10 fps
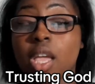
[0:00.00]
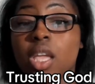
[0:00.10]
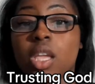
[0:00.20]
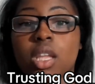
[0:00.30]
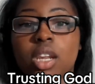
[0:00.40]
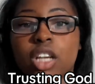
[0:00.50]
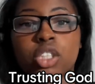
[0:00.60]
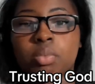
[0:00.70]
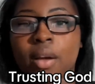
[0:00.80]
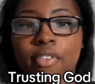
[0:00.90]
and not
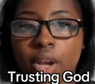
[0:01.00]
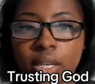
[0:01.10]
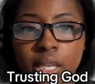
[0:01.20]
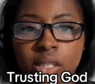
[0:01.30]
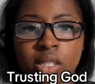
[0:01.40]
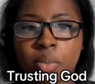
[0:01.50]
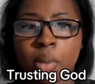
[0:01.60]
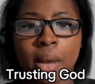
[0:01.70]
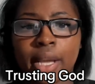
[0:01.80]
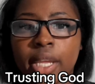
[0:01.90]
just my finances,
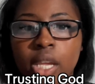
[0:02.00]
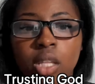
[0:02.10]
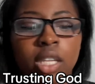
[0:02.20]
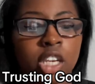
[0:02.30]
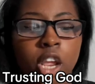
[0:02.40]
but my healing